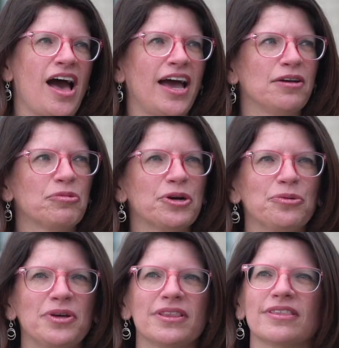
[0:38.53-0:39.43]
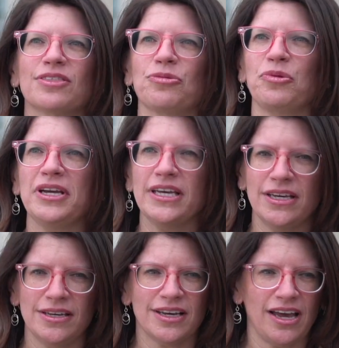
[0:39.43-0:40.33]
I work with
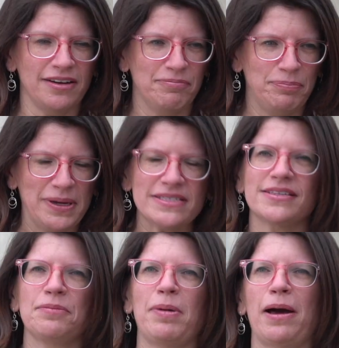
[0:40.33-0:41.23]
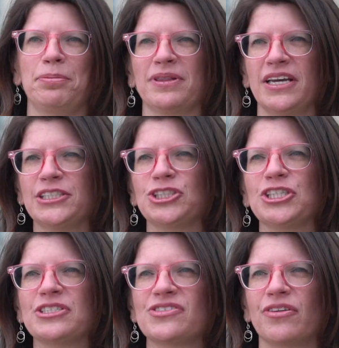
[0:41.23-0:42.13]
three kind of basic
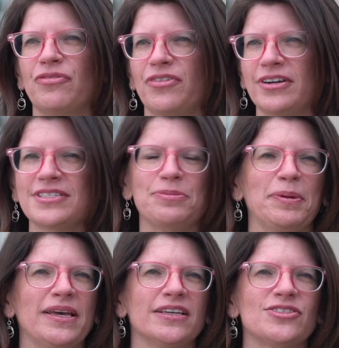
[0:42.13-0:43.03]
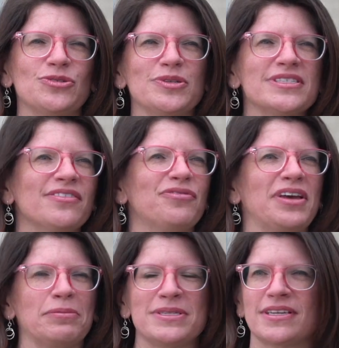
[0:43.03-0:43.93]
populations, the first being students and
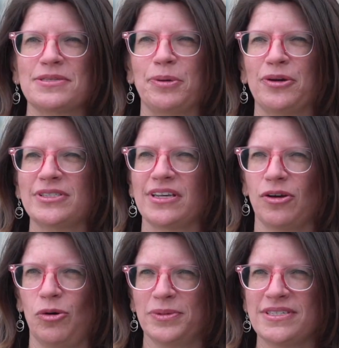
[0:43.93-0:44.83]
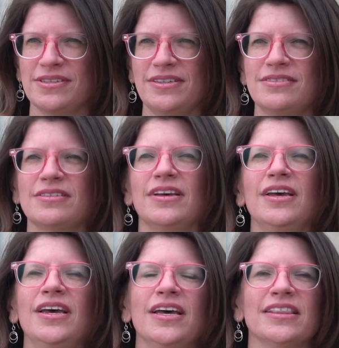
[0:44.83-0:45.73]
families experiencing homelessness,
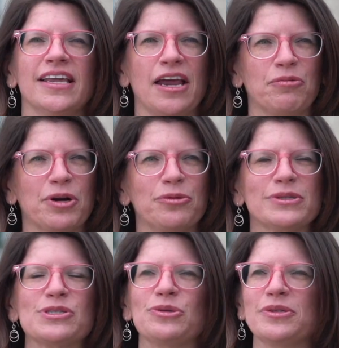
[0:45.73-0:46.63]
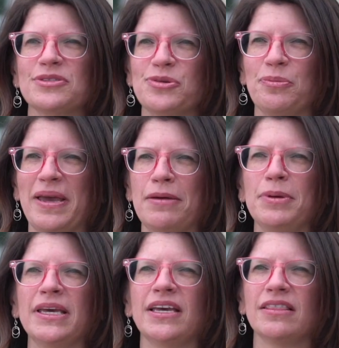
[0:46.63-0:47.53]
and then I work with students who may
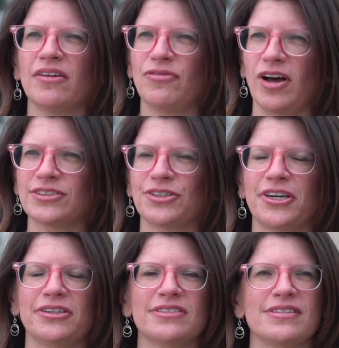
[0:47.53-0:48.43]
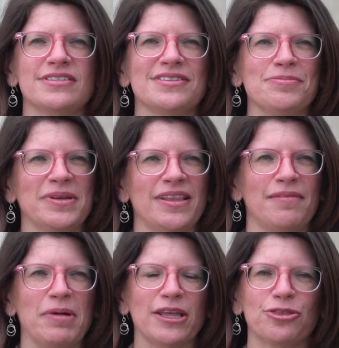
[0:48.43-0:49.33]
be in the foster care system, and
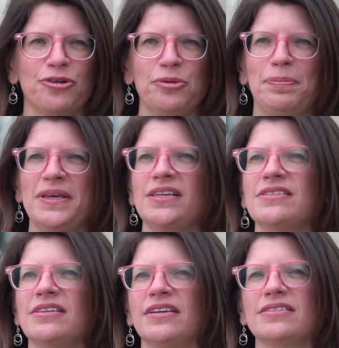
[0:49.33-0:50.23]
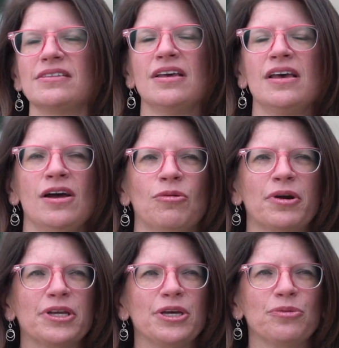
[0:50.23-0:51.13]
then my third piece is
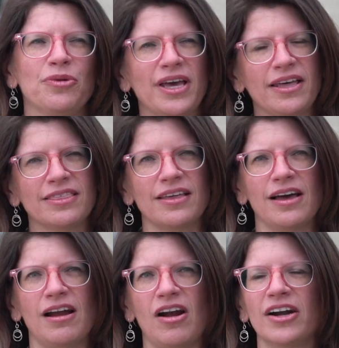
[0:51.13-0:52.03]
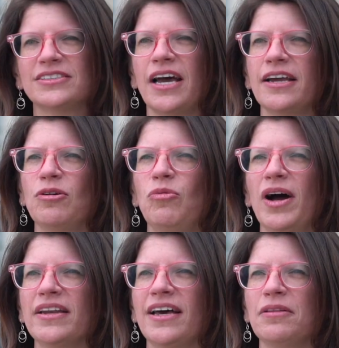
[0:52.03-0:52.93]
working with our Title
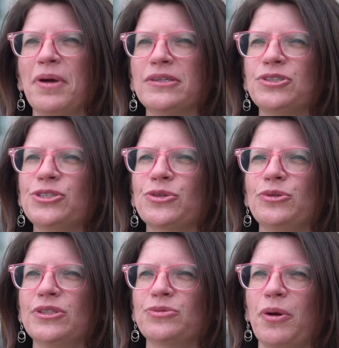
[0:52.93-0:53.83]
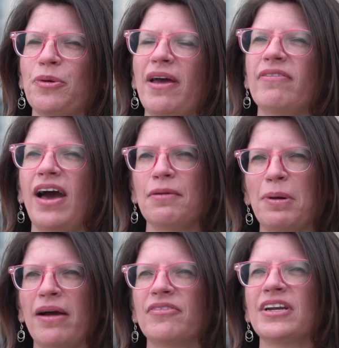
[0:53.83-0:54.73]
I elementary schools where we have high
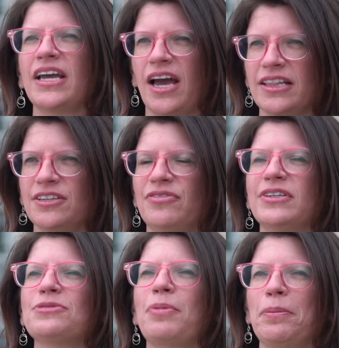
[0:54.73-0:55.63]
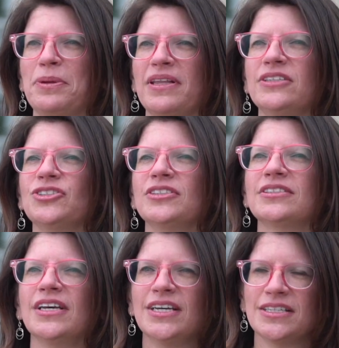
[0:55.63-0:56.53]
poverty, highly diverse populations
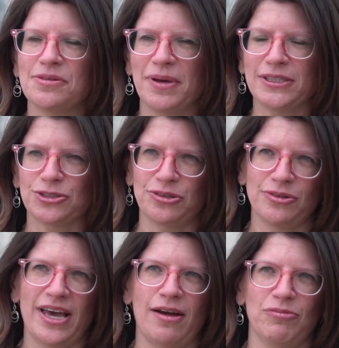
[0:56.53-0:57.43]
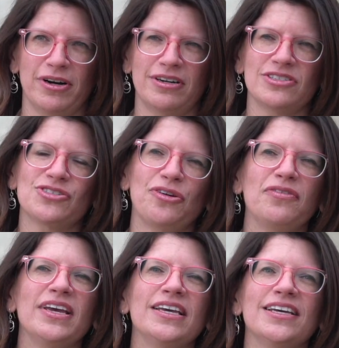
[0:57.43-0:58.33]
to make sure that we're
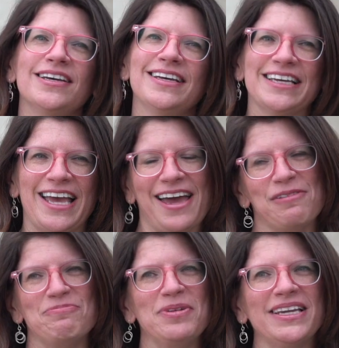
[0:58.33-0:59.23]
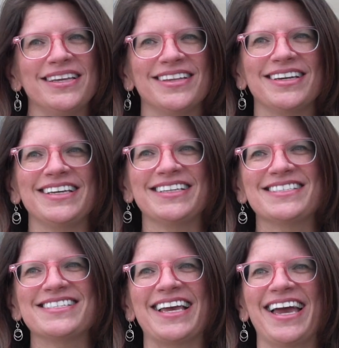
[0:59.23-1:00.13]
serving and meeting the
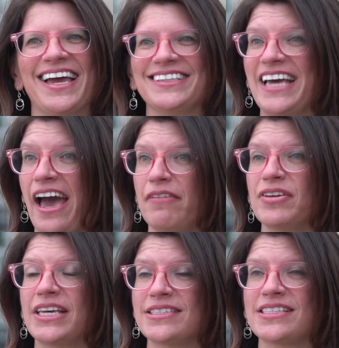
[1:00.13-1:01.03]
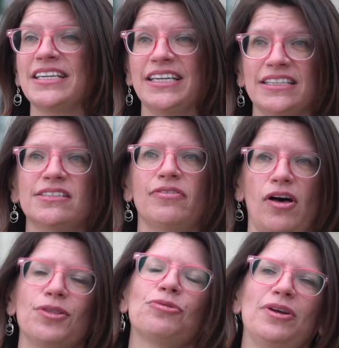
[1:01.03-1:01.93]
needs and advocacy needs of
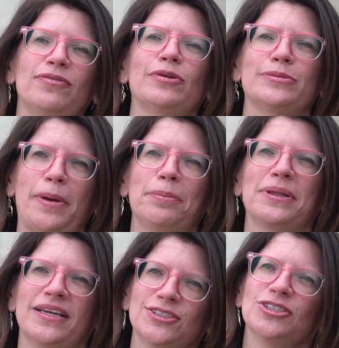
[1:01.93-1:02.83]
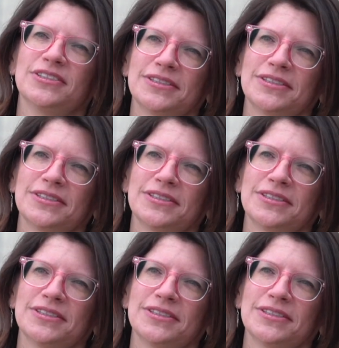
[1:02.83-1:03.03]
all three of those populations.